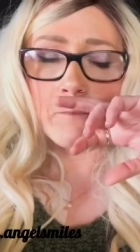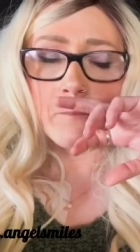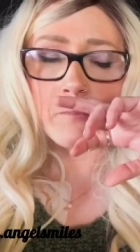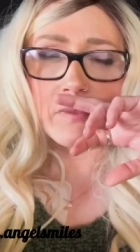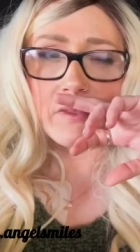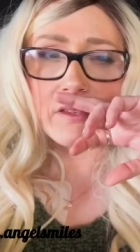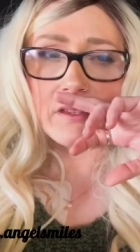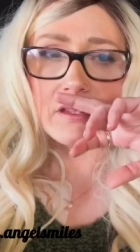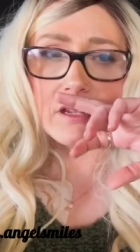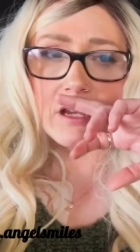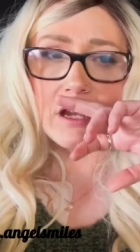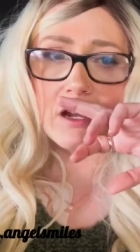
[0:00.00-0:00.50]

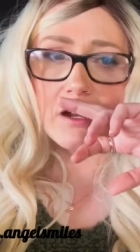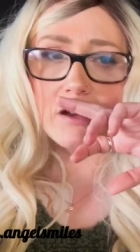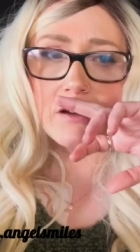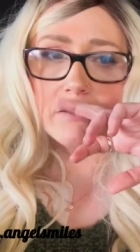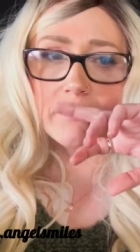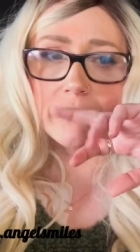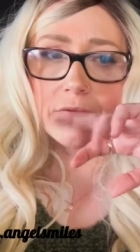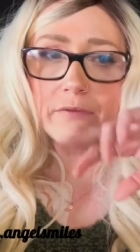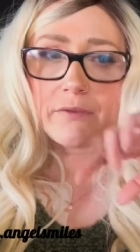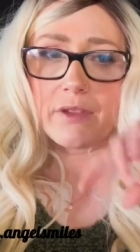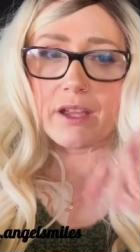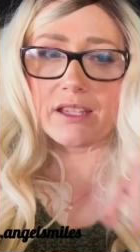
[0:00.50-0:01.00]
so
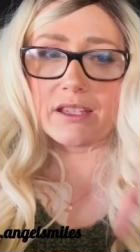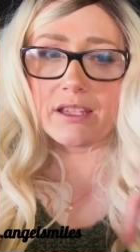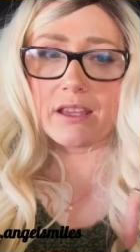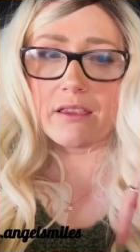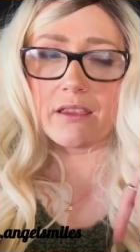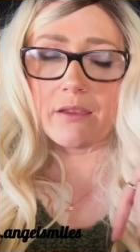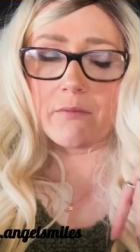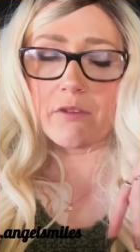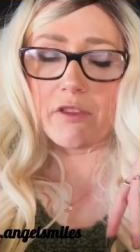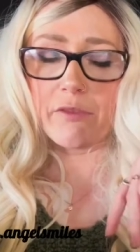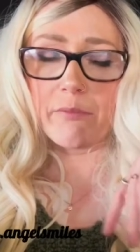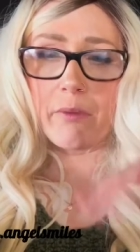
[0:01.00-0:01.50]
that's the thing
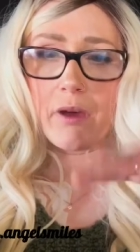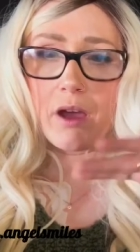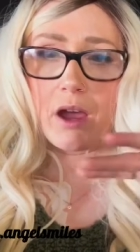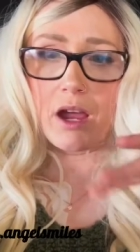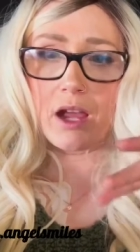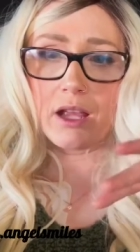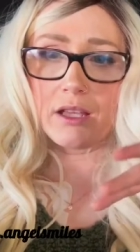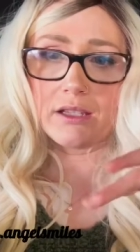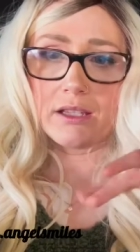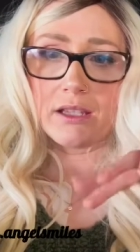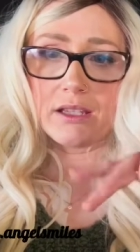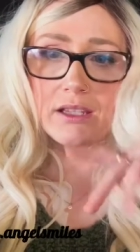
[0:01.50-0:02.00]
with
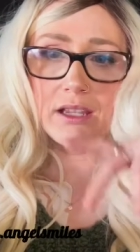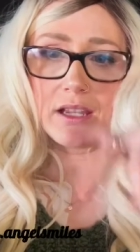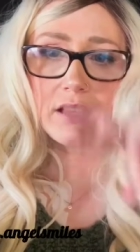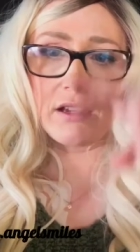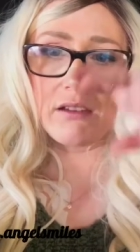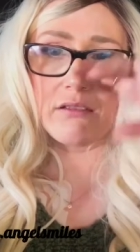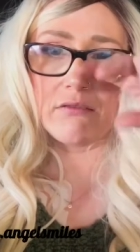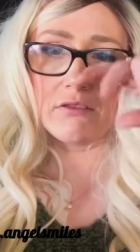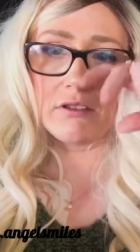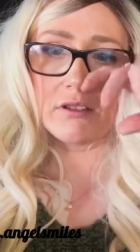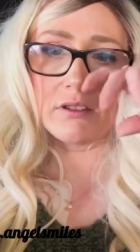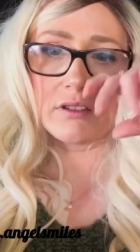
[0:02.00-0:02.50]
pots it's like you
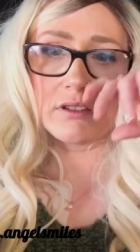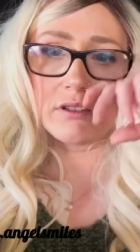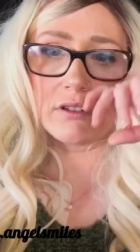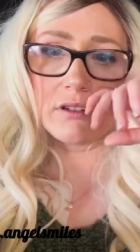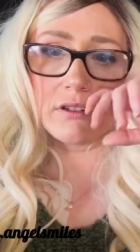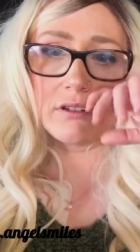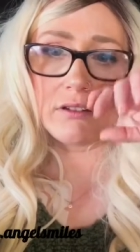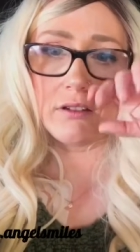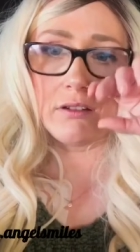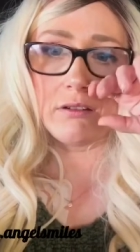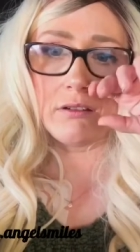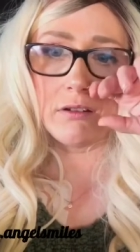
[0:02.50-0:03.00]
just
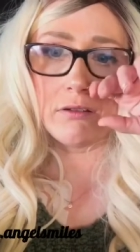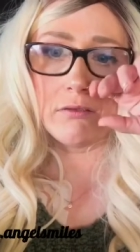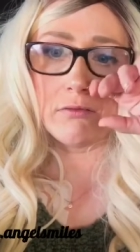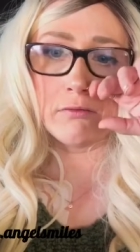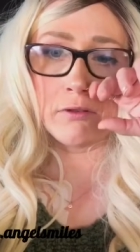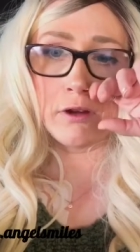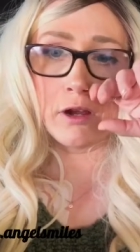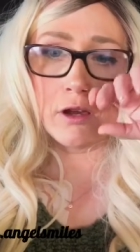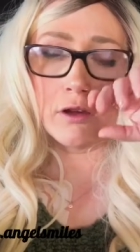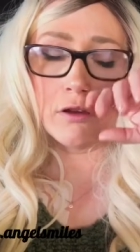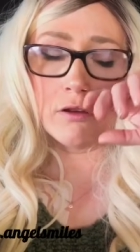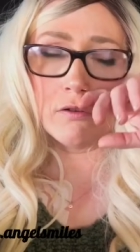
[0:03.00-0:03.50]
you don't
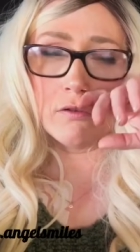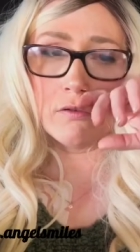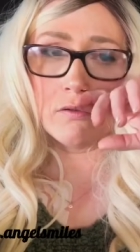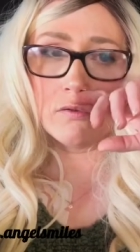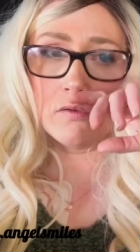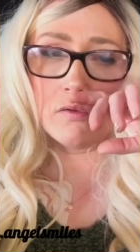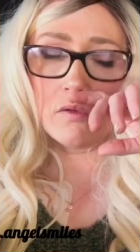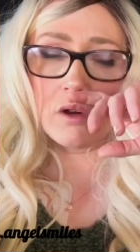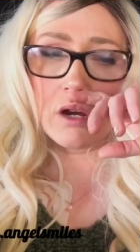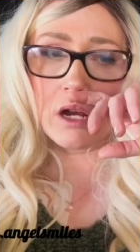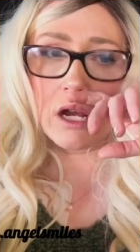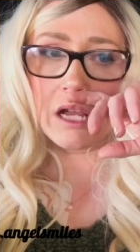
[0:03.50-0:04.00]
know
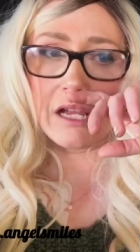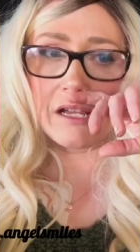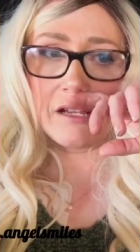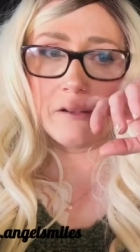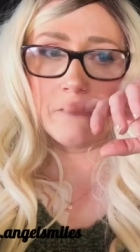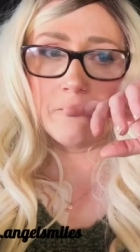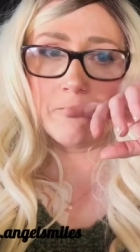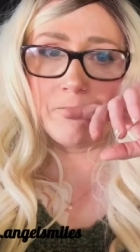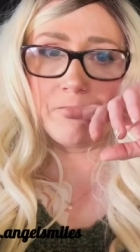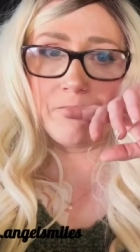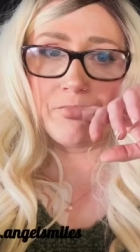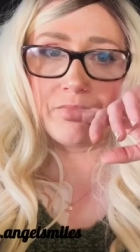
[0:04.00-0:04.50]
um,
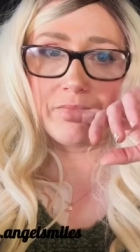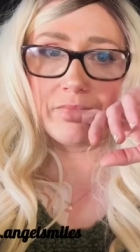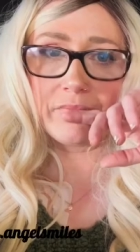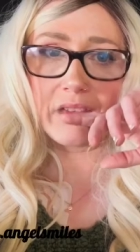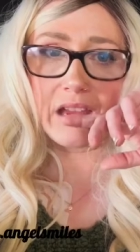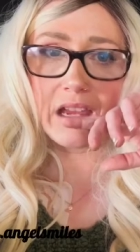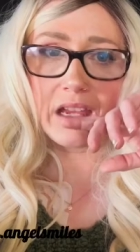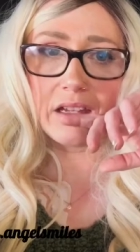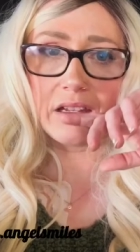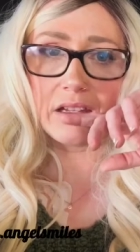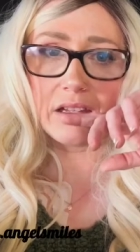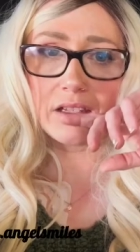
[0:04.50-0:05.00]

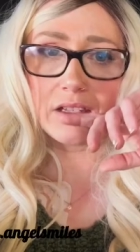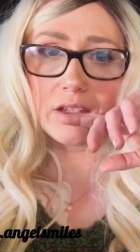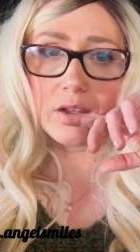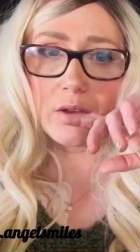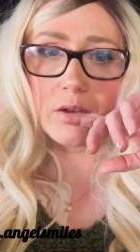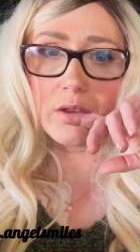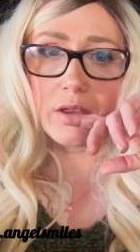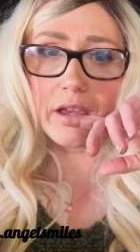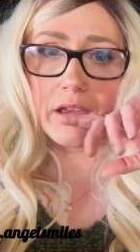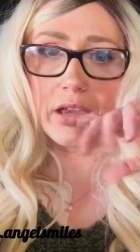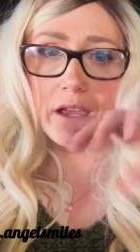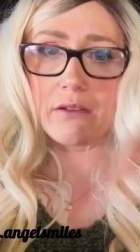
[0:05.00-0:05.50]
and so
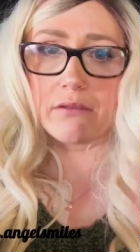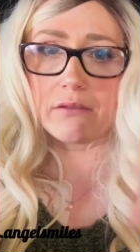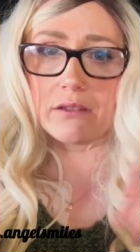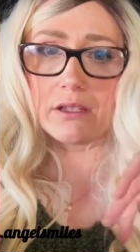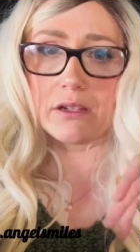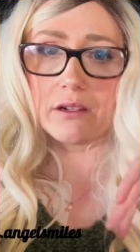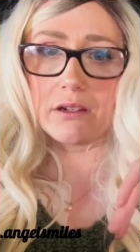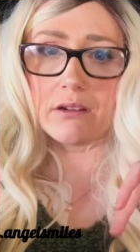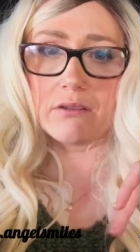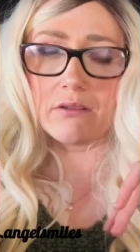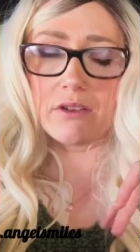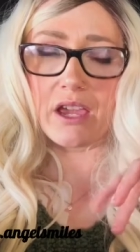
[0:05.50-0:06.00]
like I was
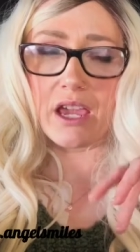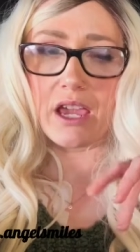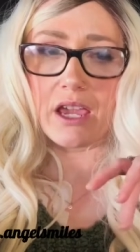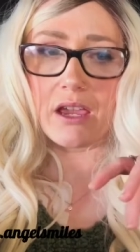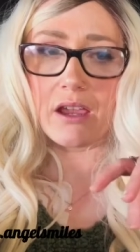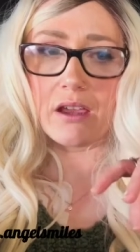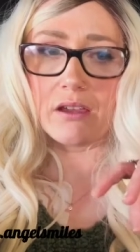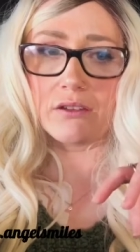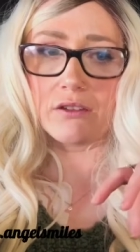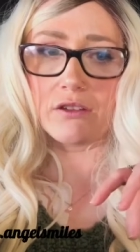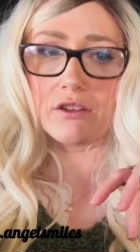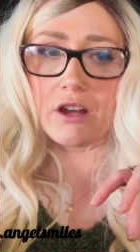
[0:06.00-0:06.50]
doing okay
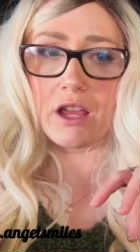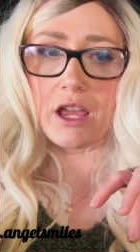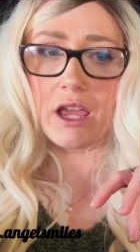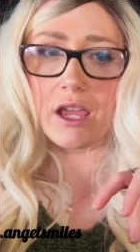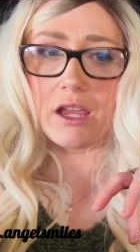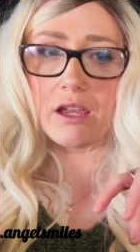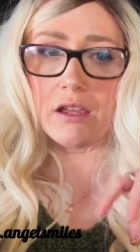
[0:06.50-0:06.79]
yesterday